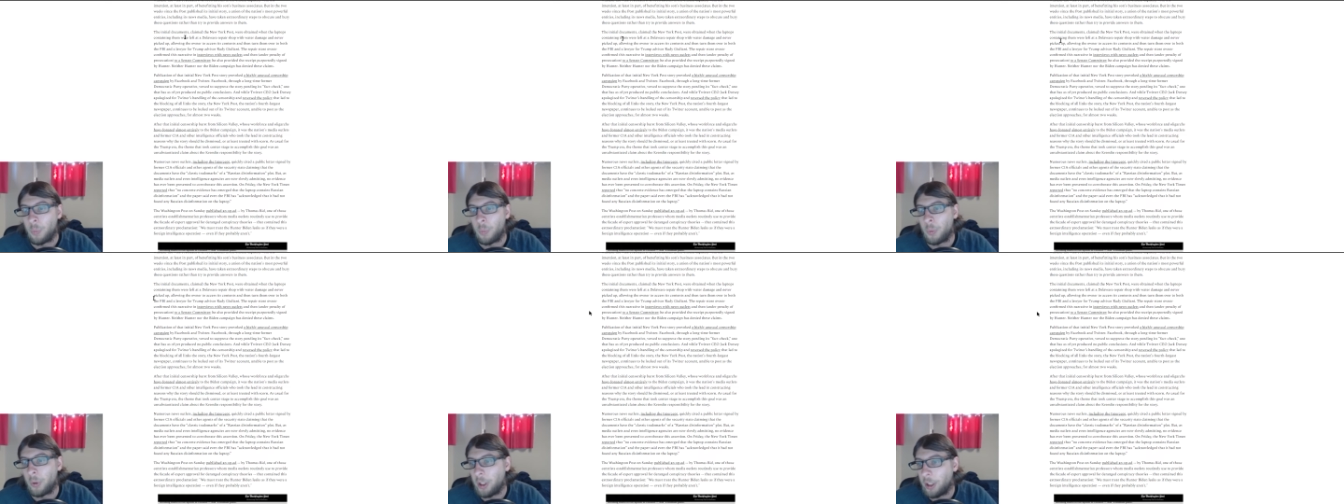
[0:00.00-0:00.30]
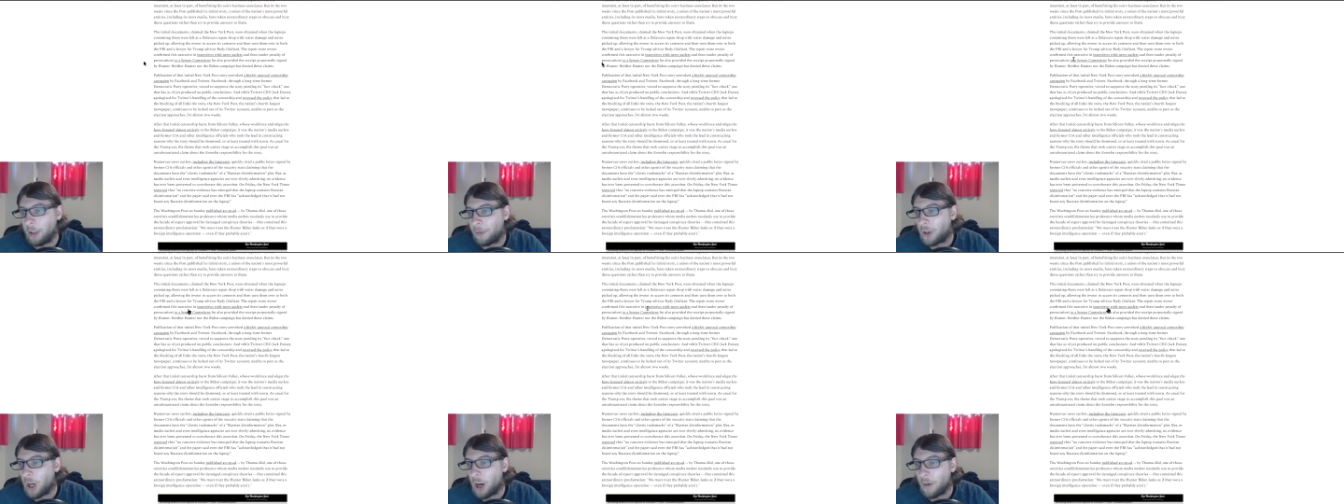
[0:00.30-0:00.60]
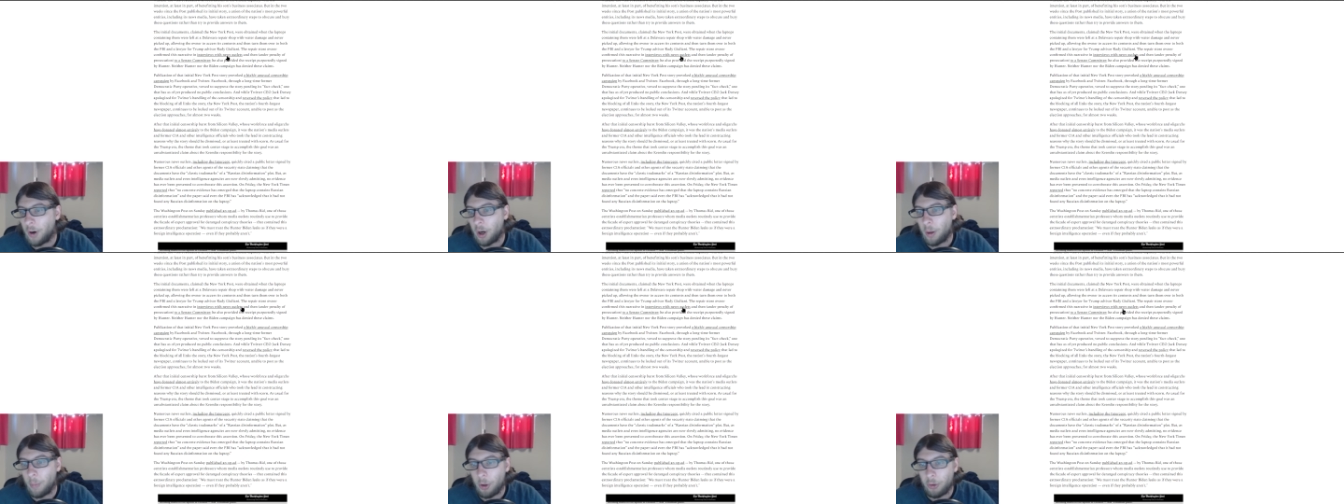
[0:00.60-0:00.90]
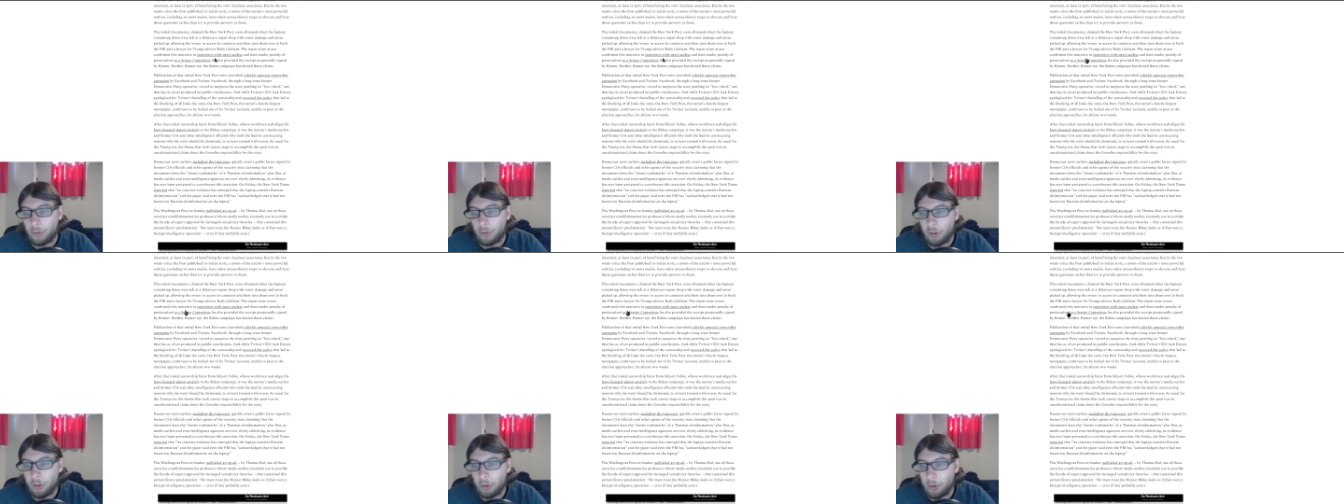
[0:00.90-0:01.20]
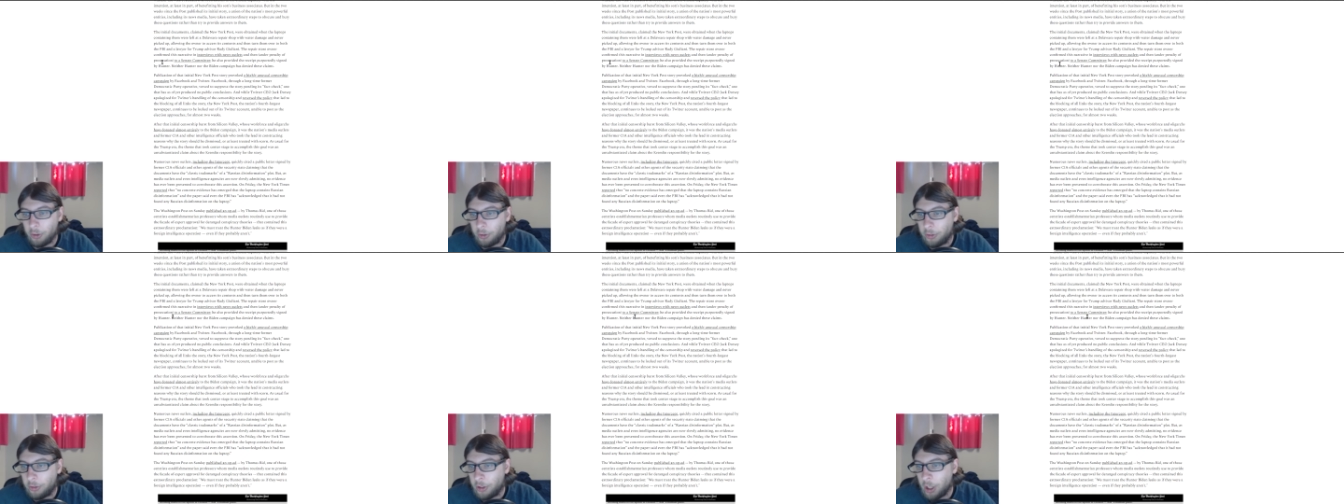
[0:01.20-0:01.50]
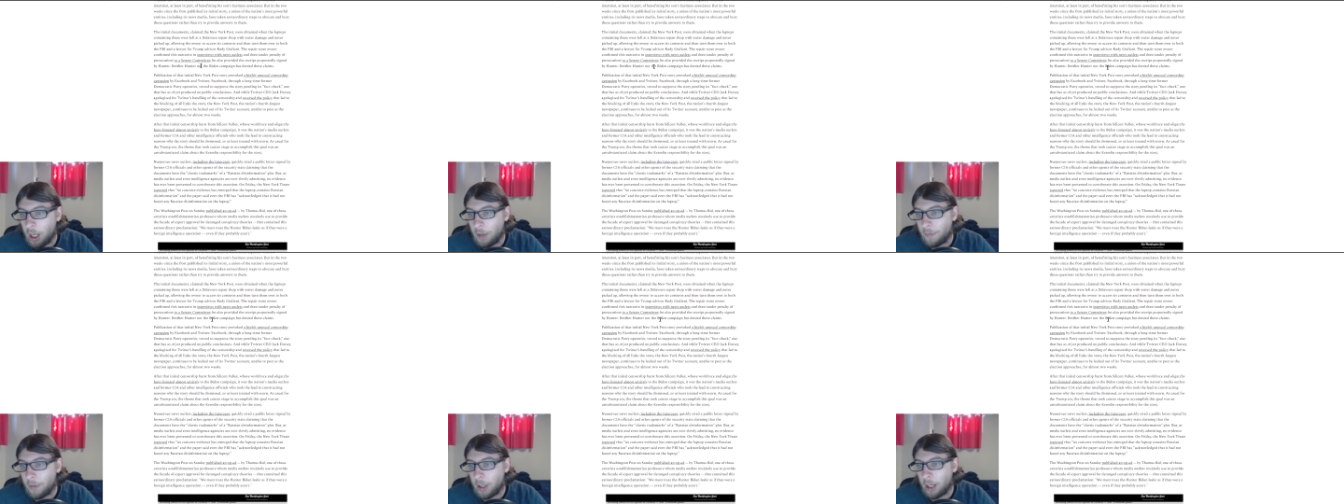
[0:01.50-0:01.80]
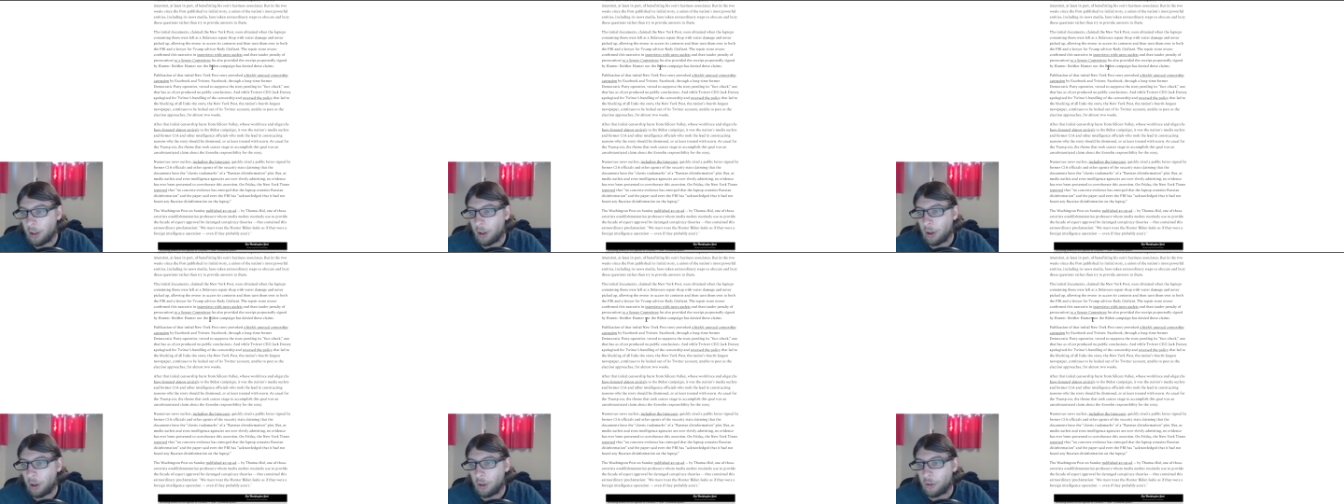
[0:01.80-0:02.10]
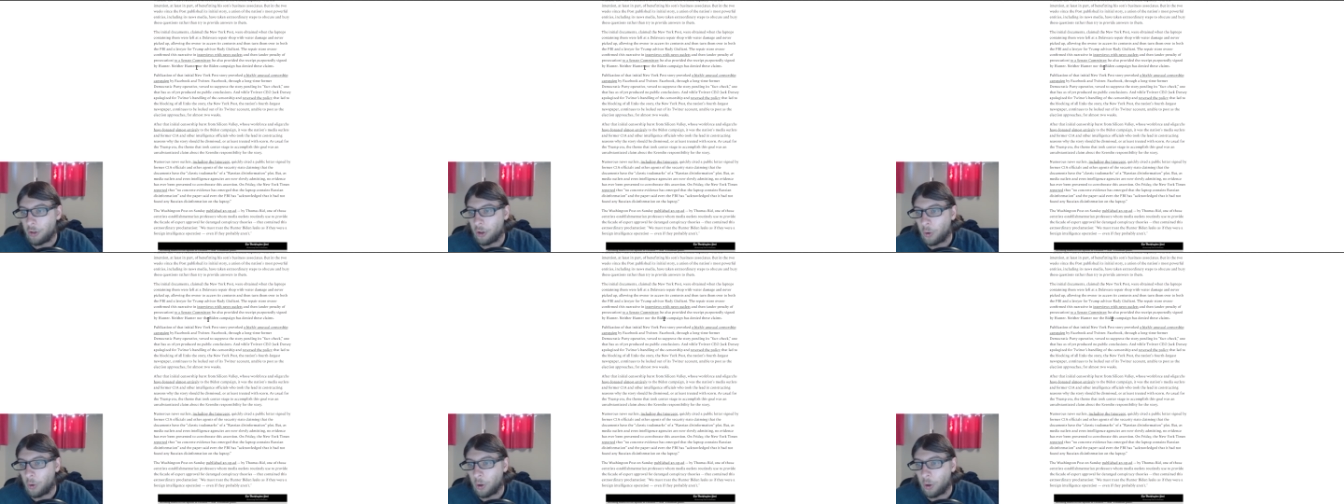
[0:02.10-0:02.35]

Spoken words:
We've covered most of this stuff. Neither Hunter